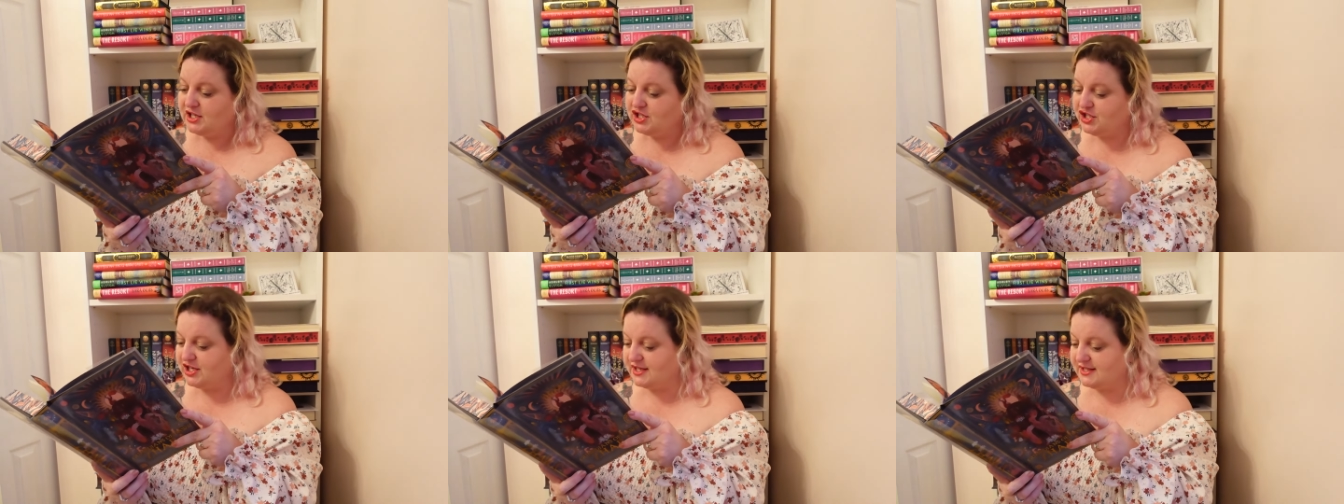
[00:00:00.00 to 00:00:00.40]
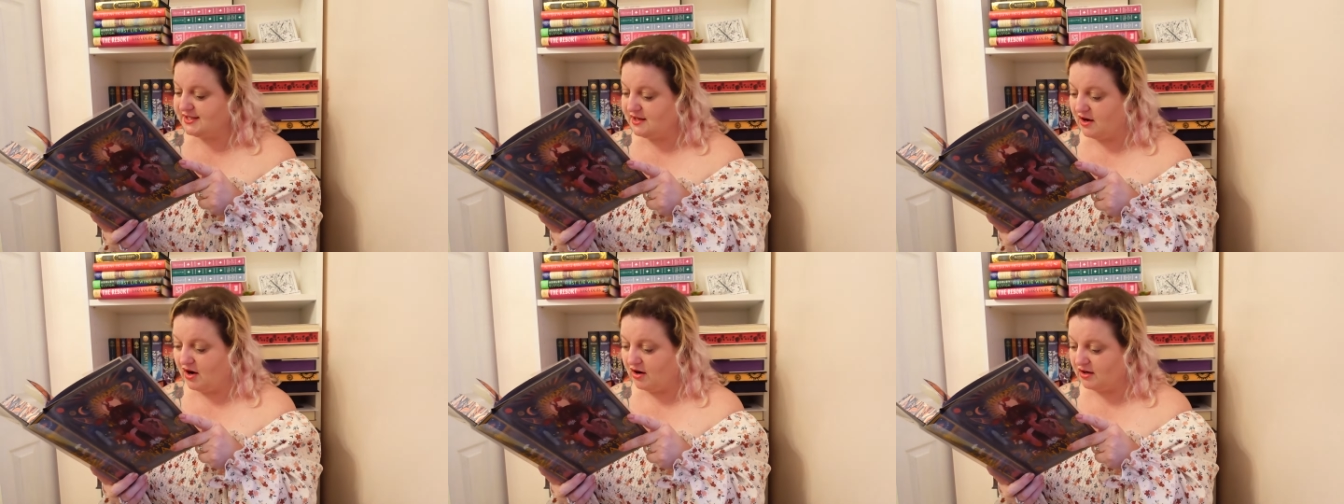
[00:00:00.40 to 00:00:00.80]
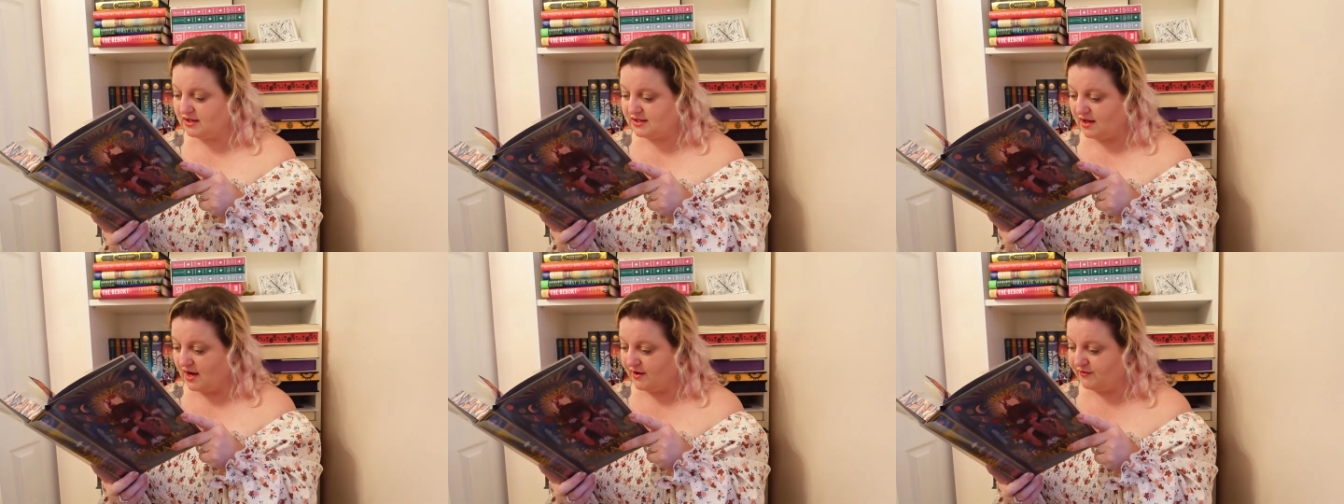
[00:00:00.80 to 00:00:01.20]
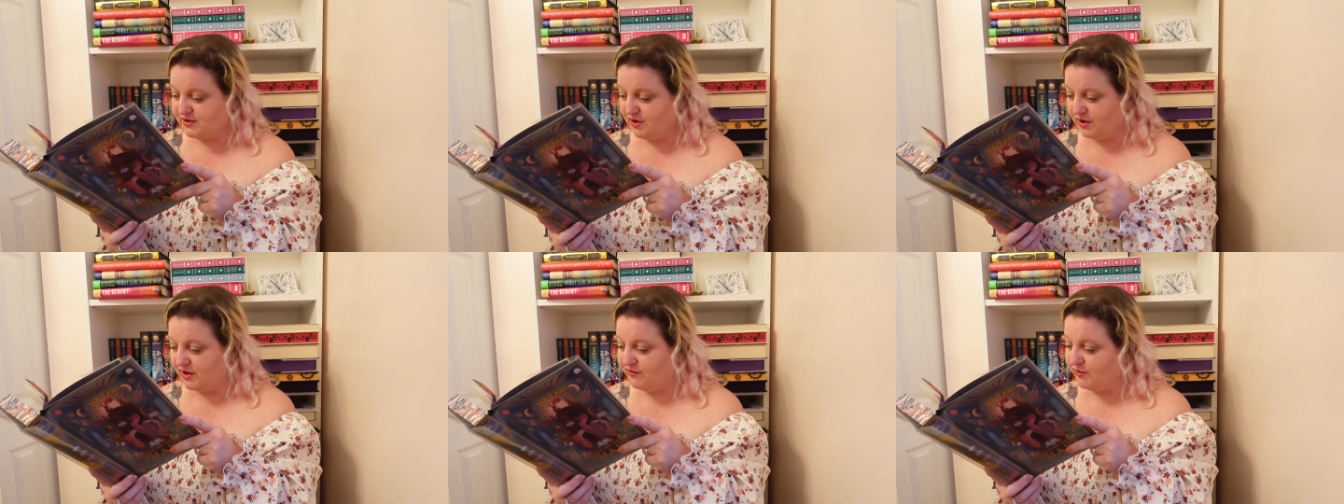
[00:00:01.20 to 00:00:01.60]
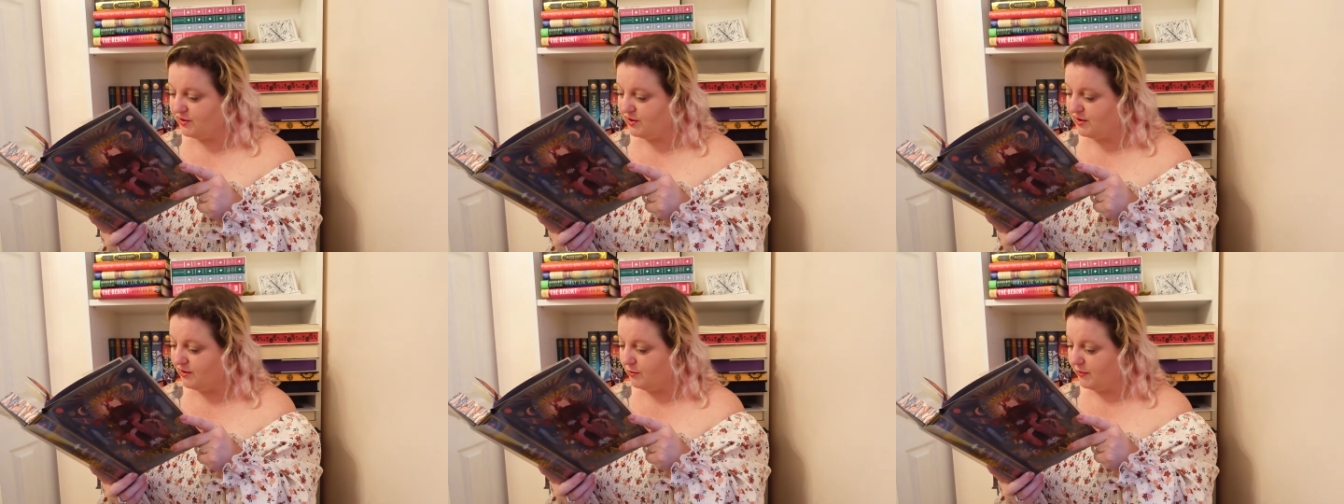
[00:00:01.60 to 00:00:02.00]
Jen Zahara's life is already
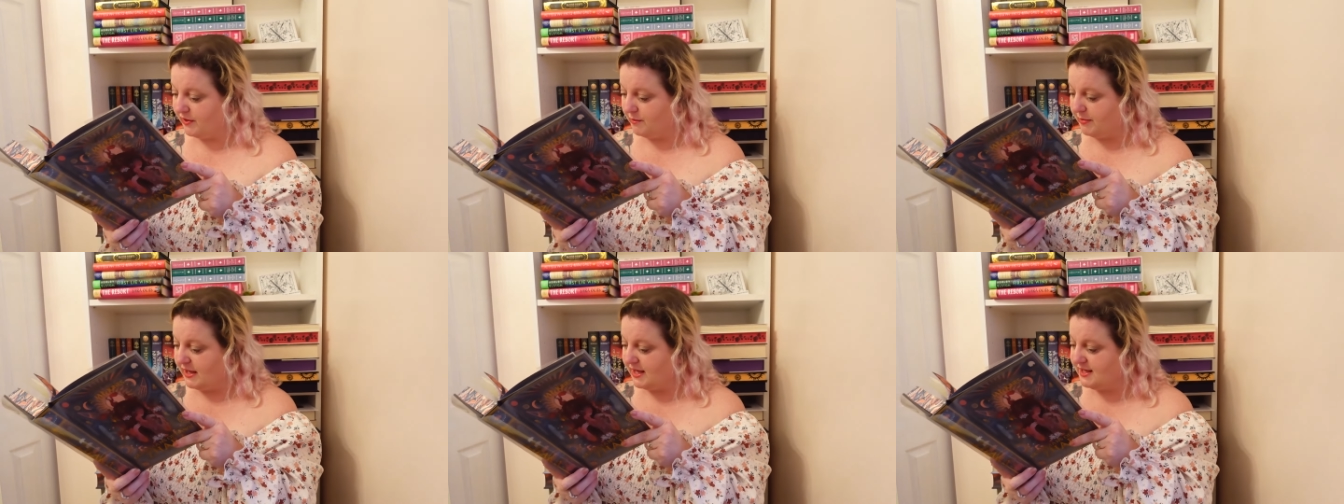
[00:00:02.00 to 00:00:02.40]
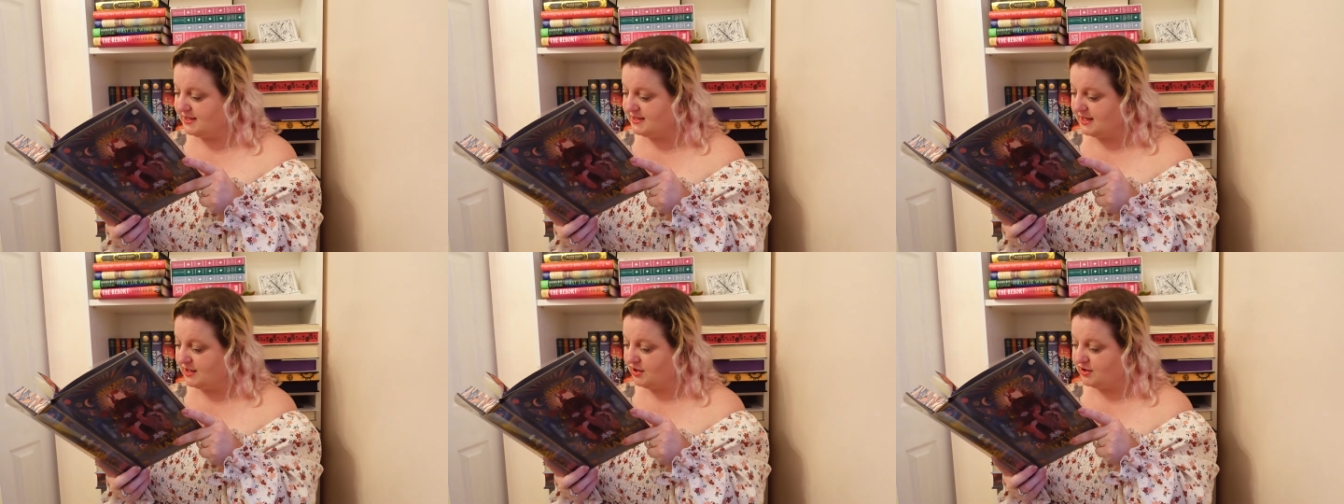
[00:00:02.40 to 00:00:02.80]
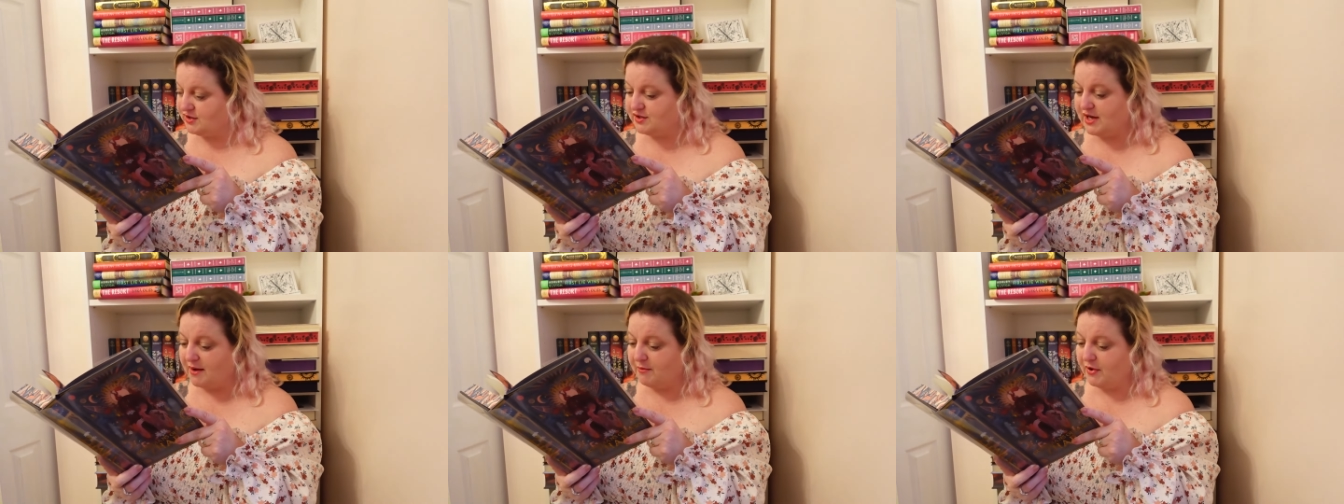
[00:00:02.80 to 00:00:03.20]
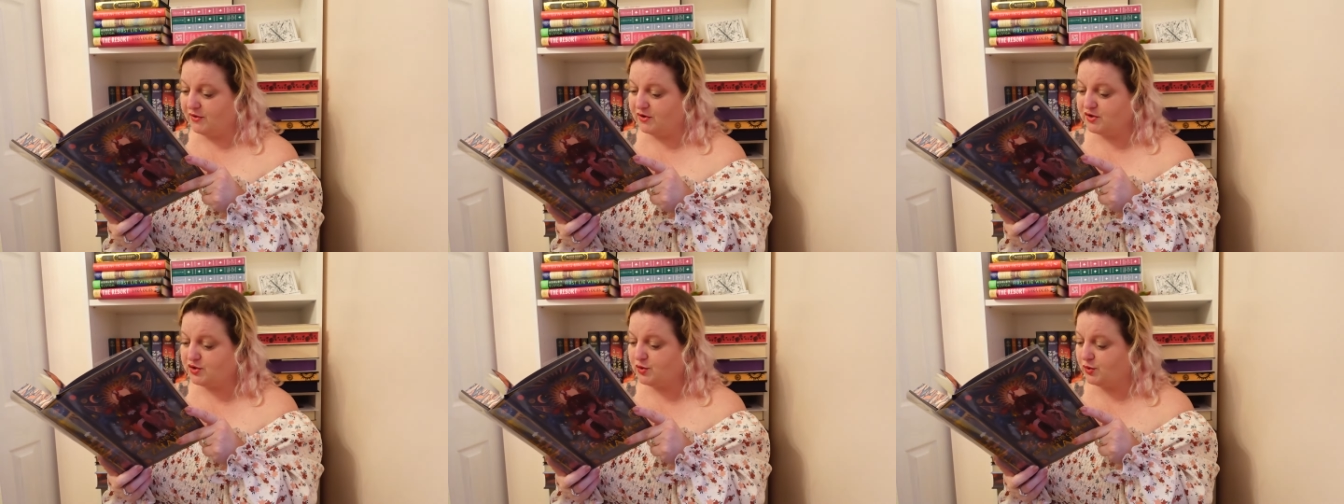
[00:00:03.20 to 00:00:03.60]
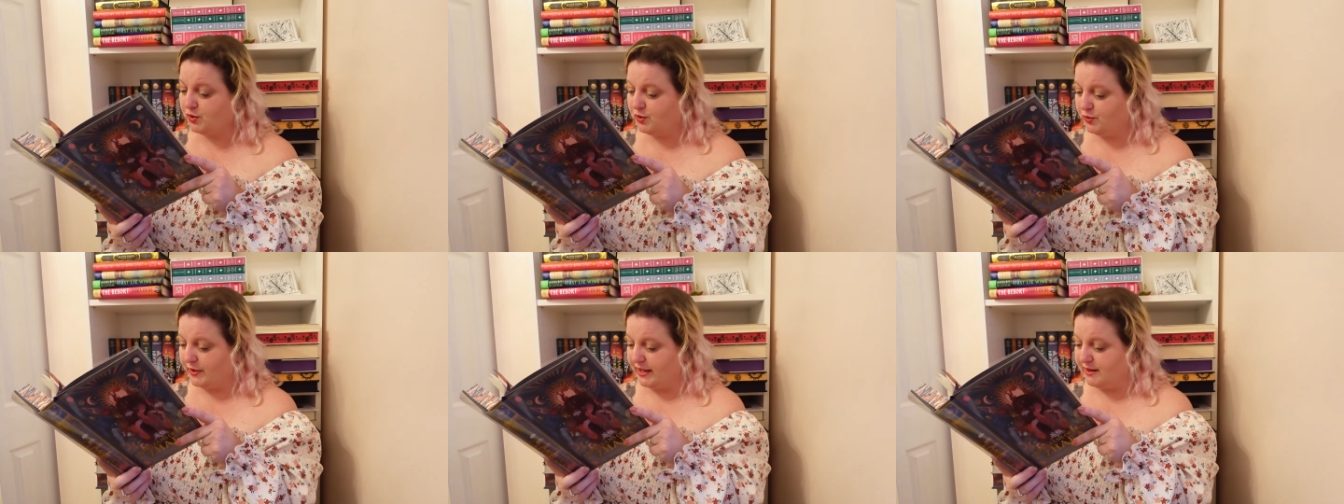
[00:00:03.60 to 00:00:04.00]
full with appeasing her stepmother's
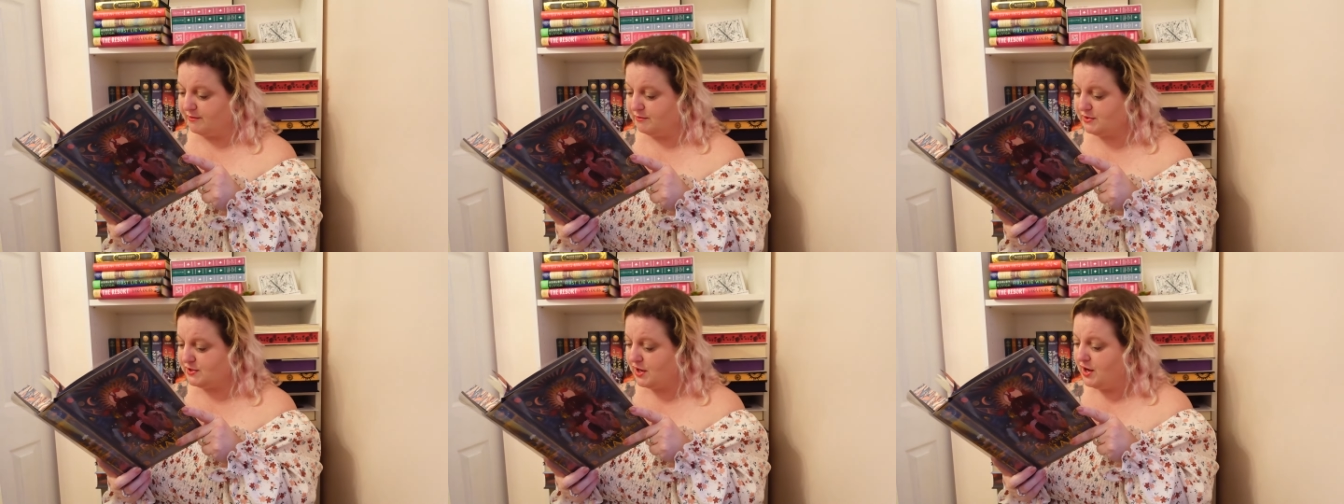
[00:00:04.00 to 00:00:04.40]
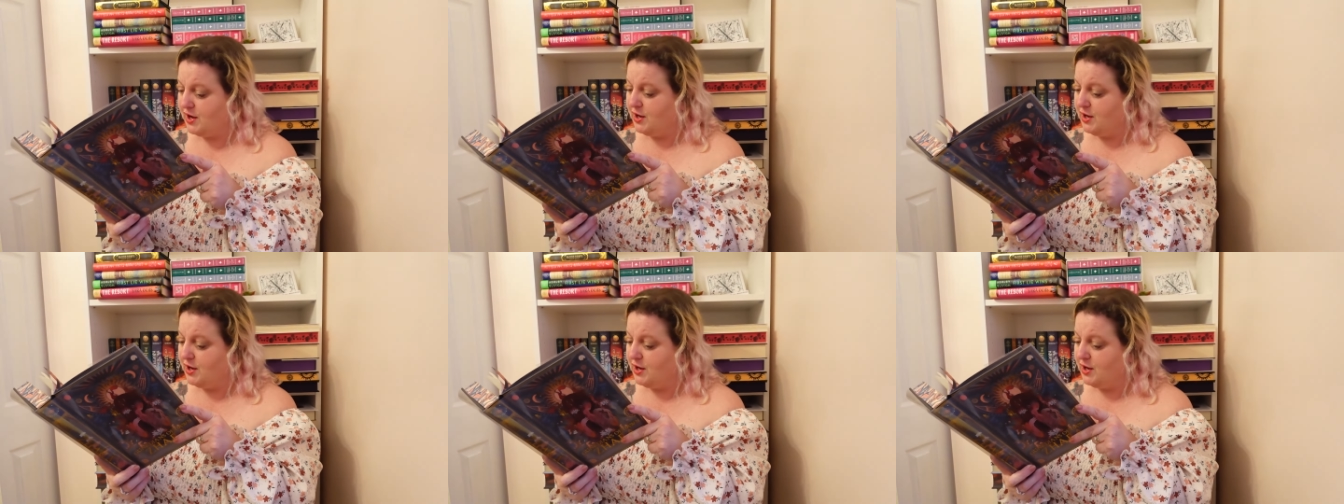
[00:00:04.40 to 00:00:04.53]
cruel whims,